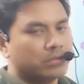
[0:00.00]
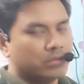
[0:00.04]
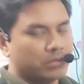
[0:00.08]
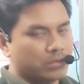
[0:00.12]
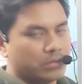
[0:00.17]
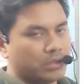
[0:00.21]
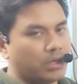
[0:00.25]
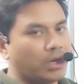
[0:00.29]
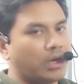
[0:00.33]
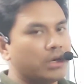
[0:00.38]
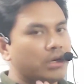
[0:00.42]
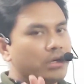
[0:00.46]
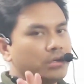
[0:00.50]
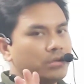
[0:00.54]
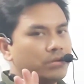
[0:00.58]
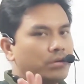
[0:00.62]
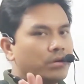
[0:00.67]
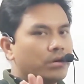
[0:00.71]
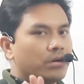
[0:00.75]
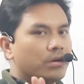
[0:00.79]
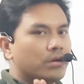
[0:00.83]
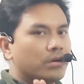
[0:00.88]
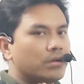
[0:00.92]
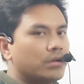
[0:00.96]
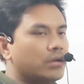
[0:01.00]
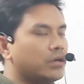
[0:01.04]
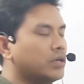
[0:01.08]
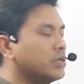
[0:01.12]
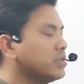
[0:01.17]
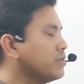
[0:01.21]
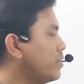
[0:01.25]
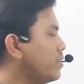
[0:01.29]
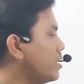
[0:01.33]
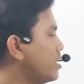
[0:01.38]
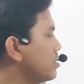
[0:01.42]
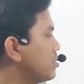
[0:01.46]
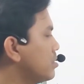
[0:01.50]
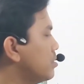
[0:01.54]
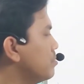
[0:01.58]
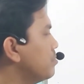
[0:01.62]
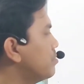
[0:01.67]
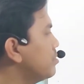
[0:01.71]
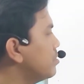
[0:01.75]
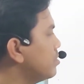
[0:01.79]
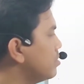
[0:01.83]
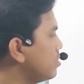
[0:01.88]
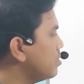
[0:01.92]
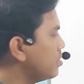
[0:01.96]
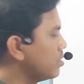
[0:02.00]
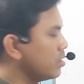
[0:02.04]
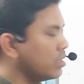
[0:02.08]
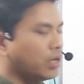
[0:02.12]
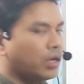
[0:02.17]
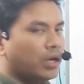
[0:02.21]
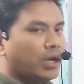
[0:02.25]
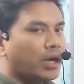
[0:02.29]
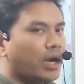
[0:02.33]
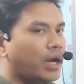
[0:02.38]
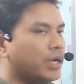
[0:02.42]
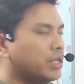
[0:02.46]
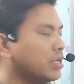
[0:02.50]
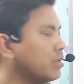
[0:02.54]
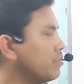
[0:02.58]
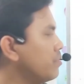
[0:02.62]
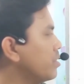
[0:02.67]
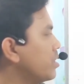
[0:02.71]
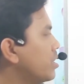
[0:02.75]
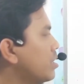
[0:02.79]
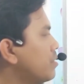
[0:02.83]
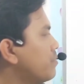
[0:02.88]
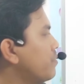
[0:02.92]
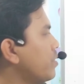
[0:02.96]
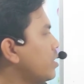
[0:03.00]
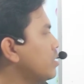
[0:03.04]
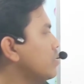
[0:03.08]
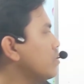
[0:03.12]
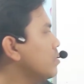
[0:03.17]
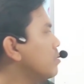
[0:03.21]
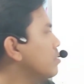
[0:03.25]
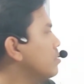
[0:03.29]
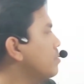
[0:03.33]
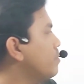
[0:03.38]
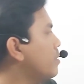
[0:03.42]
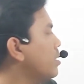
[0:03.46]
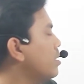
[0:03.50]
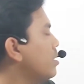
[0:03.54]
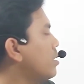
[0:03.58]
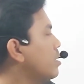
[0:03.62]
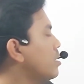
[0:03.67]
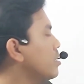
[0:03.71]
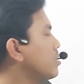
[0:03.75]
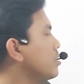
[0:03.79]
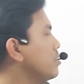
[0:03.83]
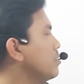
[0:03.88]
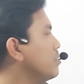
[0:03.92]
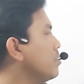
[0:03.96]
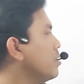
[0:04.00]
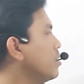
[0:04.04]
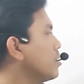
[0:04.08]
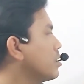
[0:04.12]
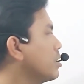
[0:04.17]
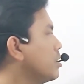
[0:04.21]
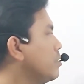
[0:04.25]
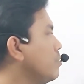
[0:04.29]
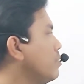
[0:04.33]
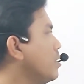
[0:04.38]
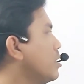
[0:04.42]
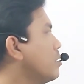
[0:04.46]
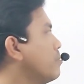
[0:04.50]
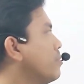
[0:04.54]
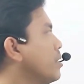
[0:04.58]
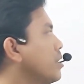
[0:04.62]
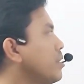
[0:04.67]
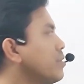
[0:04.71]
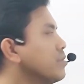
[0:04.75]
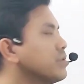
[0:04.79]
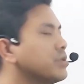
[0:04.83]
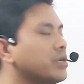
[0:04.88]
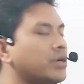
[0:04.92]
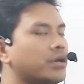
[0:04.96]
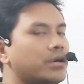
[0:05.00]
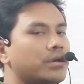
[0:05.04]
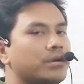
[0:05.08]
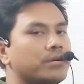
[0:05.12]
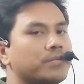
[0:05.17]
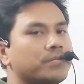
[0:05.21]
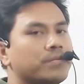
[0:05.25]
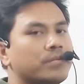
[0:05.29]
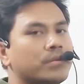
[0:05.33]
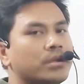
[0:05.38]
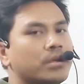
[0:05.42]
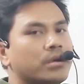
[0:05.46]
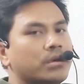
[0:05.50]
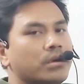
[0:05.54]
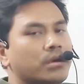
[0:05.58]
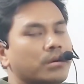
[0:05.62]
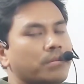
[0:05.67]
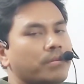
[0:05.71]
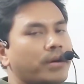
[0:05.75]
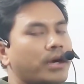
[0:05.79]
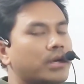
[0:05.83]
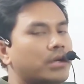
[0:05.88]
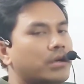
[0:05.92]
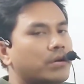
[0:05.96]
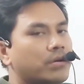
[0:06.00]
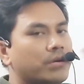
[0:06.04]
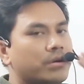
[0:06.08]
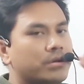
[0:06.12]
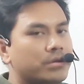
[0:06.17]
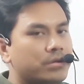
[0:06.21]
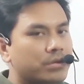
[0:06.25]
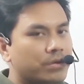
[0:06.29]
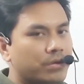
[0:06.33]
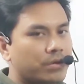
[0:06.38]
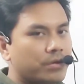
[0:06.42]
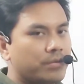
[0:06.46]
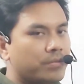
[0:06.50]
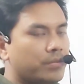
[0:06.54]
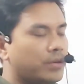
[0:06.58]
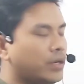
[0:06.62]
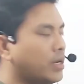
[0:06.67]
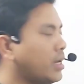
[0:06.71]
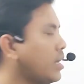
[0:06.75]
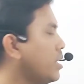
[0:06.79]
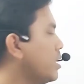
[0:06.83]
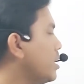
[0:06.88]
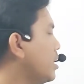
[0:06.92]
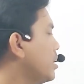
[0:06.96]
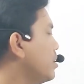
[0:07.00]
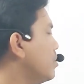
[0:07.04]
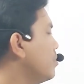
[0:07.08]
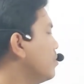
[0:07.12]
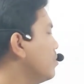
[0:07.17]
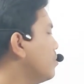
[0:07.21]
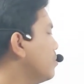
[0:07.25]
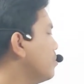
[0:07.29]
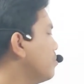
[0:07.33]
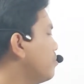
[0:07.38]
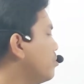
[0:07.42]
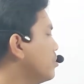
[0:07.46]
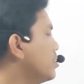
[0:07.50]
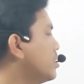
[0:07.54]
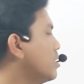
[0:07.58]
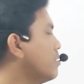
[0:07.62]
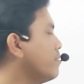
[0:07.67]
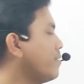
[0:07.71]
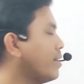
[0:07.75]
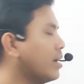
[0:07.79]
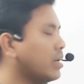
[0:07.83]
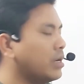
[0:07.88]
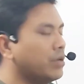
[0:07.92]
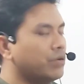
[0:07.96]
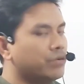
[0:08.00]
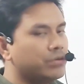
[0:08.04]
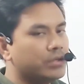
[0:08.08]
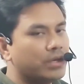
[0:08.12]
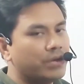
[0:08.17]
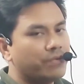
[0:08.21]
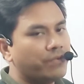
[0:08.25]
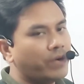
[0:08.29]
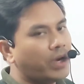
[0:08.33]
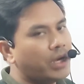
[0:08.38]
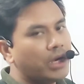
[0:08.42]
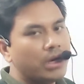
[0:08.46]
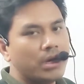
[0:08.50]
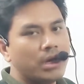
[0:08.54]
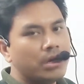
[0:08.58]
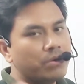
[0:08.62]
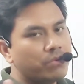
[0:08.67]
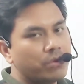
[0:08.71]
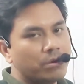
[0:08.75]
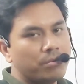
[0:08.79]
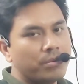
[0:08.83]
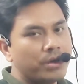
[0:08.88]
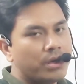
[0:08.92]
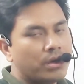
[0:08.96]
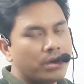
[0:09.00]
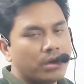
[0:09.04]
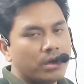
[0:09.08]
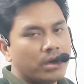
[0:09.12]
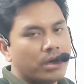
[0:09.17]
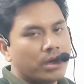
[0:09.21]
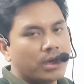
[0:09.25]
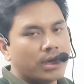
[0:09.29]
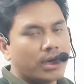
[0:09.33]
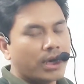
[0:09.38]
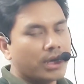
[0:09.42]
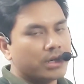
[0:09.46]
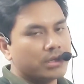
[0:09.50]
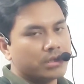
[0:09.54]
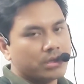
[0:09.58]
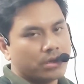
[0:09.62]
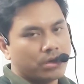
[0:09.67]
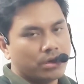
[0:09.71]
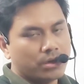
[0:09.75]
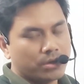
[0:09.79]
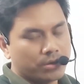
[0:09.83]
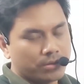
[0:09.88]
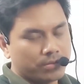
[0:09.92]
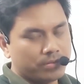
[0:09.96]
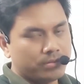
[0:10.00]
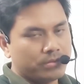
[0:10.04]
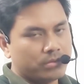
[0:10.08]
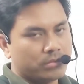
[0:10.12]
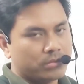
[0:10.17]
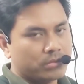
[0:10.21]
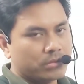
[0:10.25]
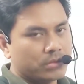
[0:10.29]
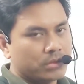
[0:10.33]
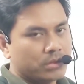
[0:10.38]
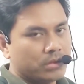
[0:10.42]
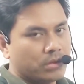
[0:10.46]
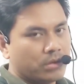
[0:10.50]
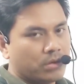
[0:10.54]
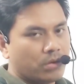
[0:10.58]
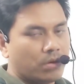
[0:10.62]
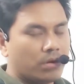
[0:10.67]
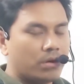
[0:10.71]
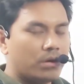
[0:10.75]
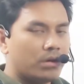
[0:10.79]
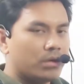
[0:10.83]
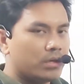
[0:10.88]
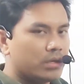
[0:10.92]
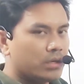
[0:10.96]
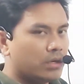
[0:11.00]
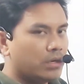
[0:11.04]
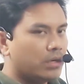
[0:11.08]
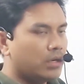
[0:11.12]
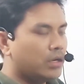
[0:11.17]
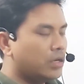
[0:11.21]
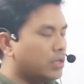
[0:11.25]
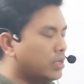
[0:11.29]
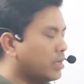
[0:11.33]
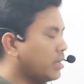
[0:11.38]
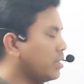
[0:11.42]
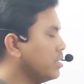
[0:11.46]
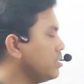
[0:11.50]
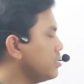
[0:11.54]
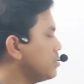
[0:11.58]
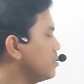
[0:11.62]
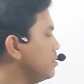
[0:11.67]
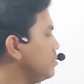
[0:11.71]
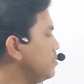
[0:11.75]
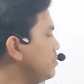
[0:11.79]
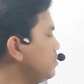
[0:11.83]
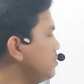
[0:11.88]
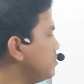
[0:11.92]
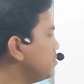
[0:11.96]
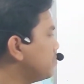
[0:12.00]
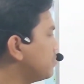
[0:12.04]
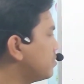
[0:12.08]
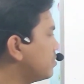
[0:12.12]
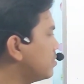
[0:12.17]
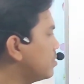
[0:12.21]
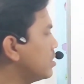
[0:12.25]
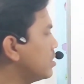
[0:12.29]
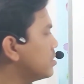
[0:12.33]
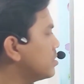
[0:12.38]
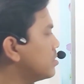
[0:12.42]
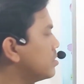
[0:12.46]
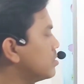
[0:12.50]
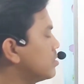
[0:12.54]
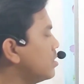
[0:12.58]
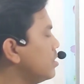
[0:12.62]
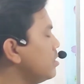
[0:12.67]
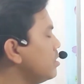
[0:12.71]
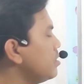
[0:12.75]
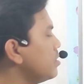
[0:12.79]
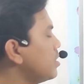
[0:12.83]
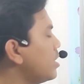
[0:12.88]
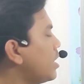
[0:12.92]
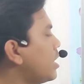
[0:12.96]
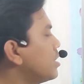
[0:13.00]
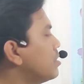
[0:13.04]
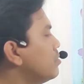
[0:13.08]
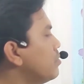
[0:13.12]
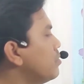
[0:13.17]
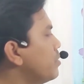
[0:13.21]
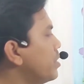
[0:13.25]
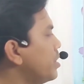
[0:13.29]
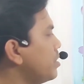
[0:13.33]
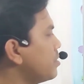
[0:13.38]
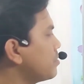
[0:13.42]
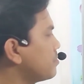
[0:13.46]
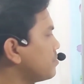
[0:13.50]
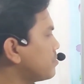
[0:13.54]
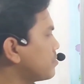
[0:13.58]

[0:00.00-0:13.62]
Understood or not? It is very simple. Either we can find out QR by using Pythagoras theorem and then you put the values and finally it will be cancelled. Or there is, this is the other way.